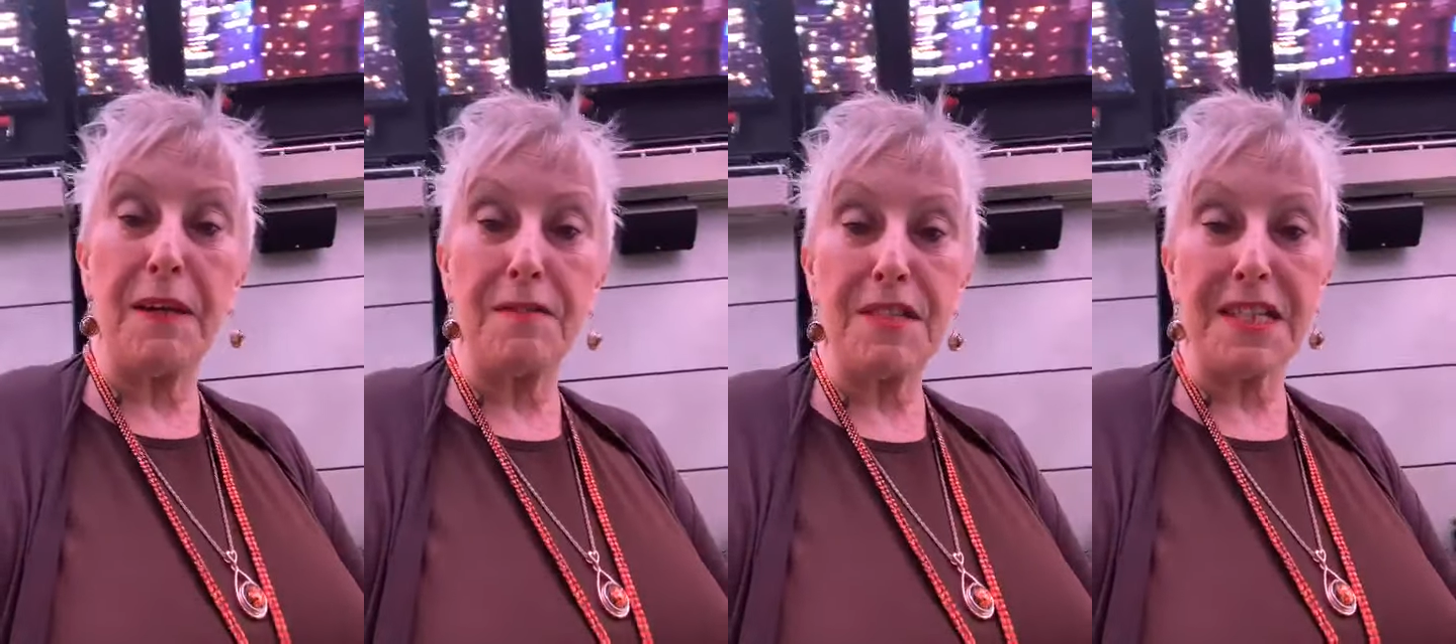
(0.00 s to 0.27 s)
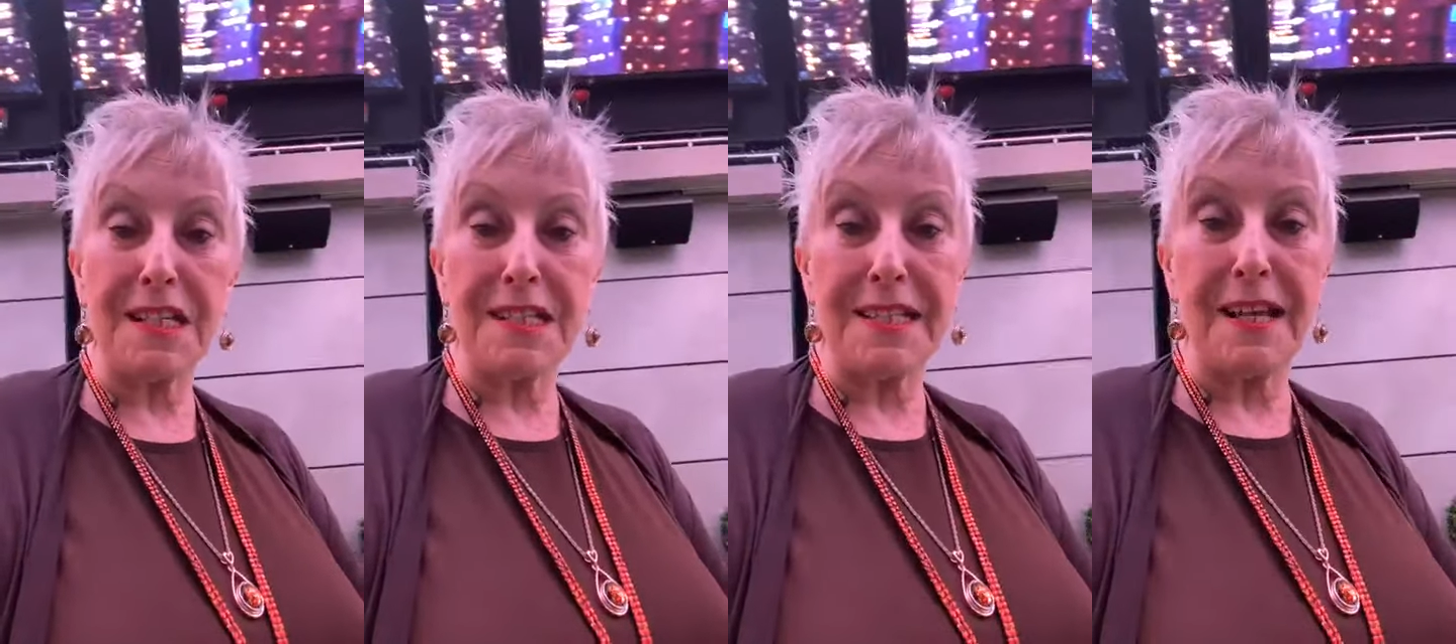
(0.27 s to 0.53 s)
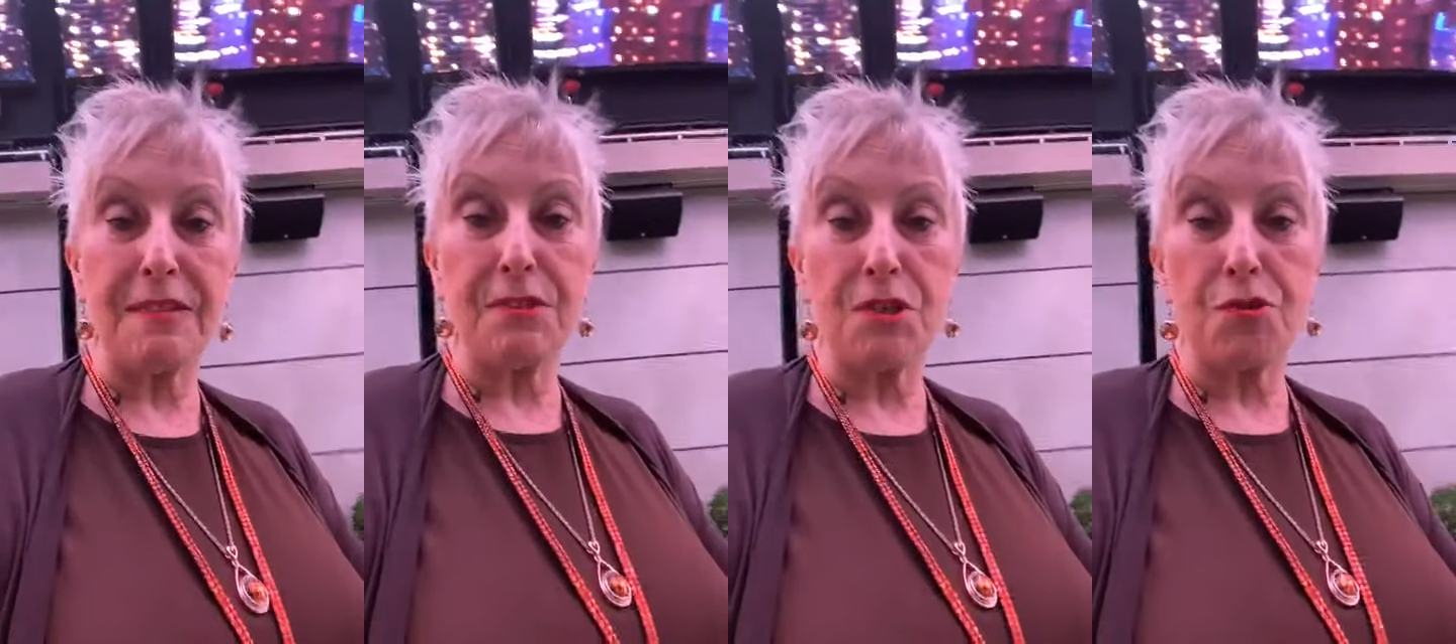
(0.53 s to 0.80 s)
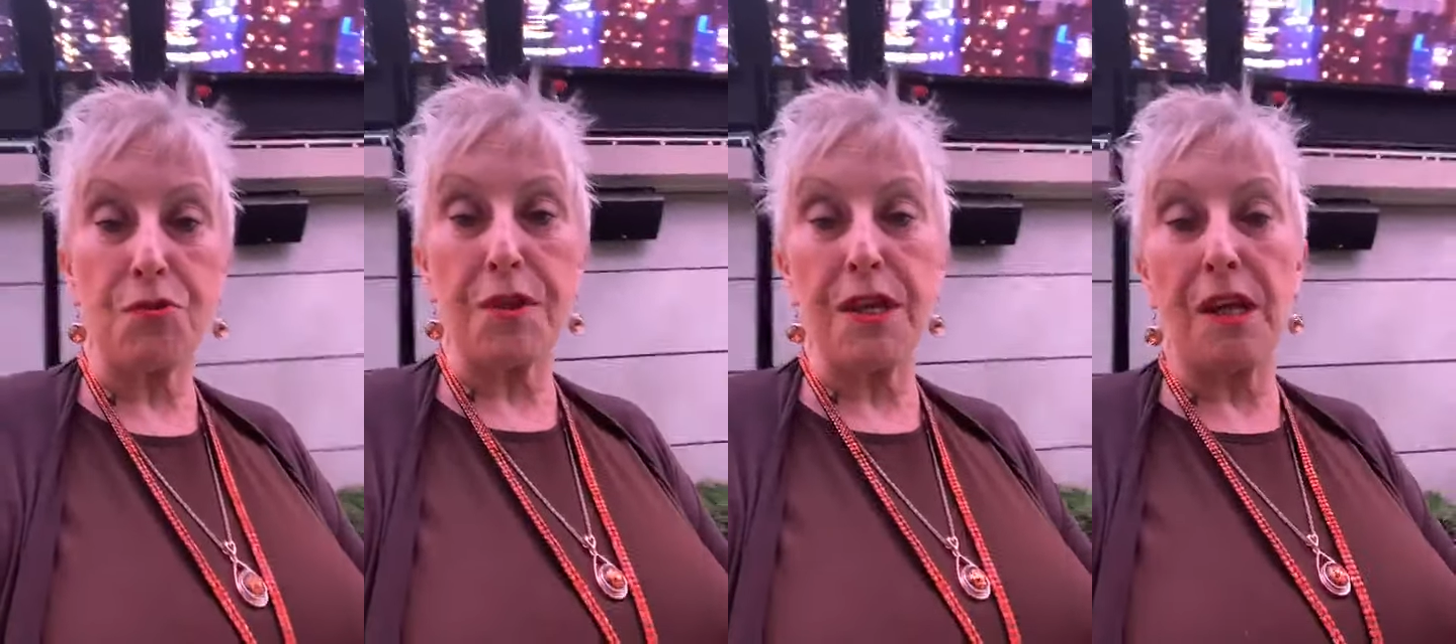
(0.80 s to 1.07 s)
of
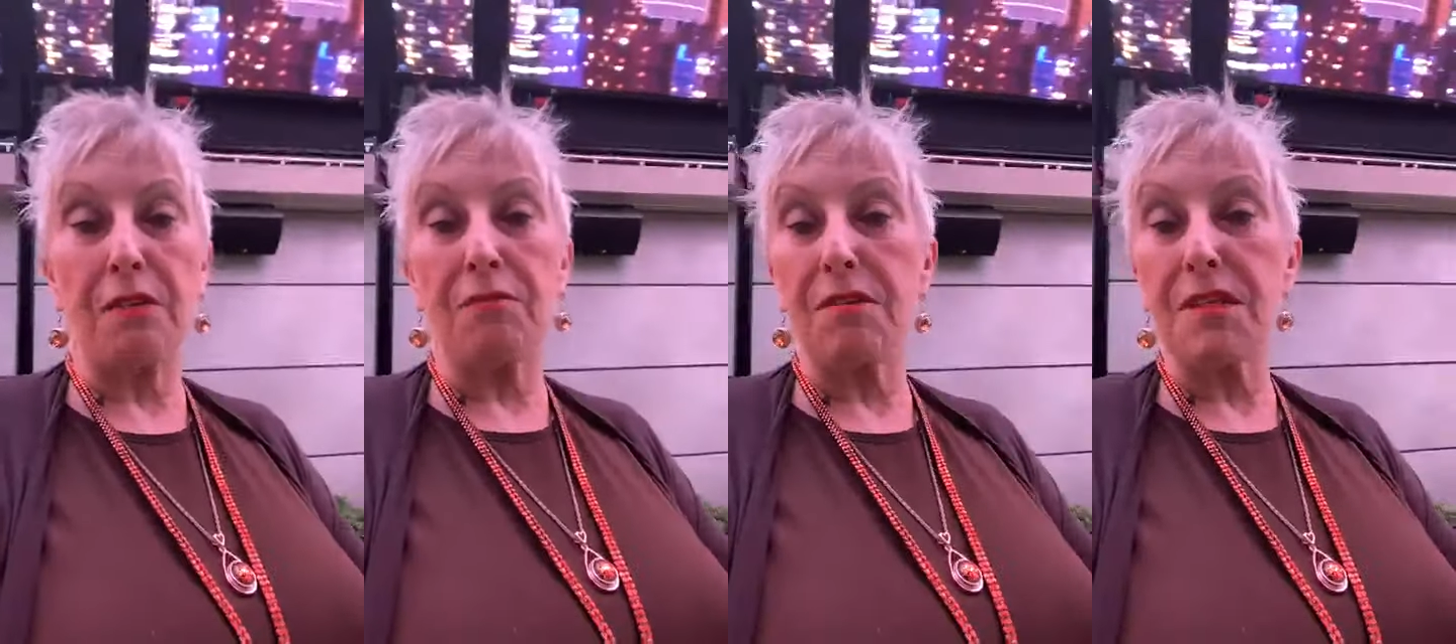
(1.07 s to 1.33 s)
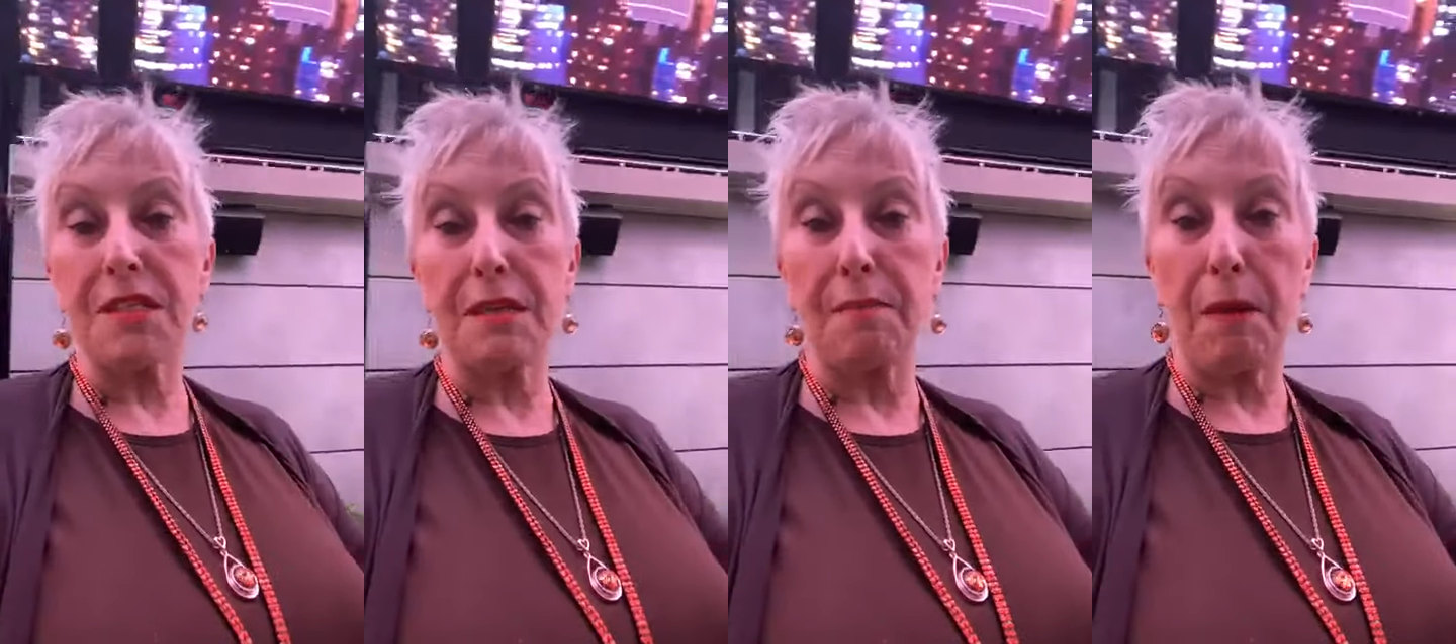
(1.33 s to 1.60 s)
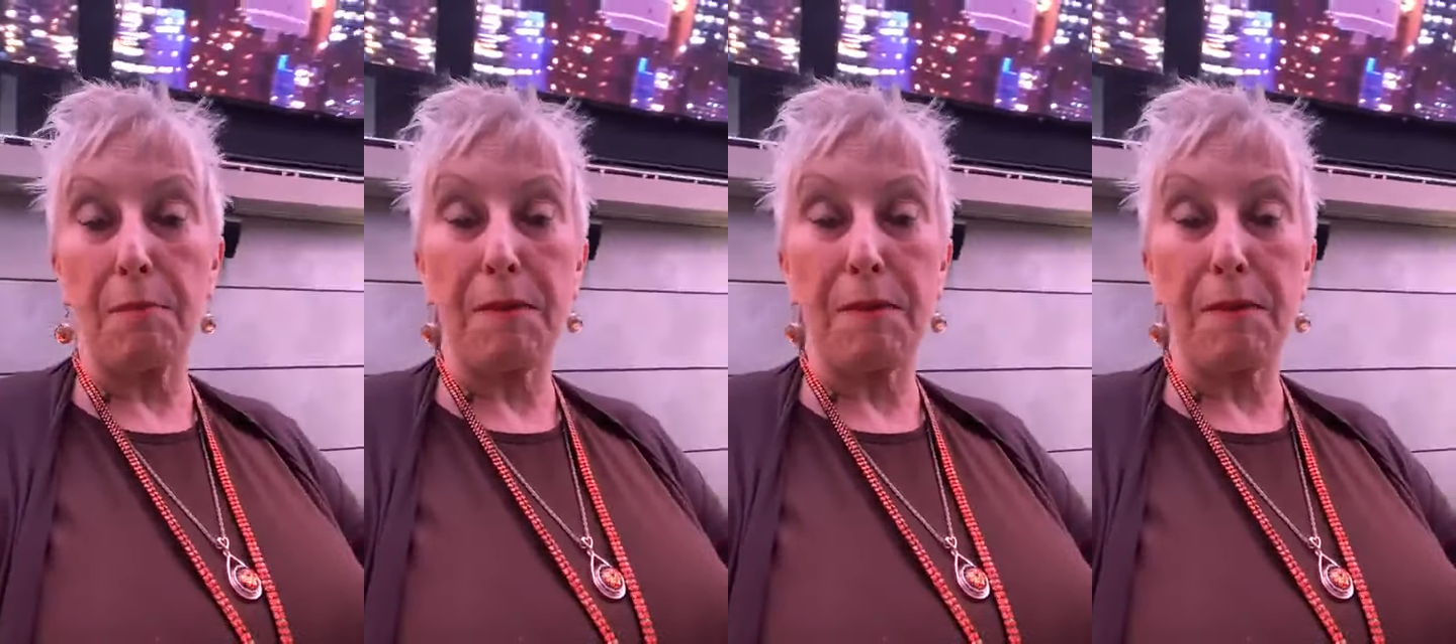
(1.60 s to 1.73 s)
6,300 summit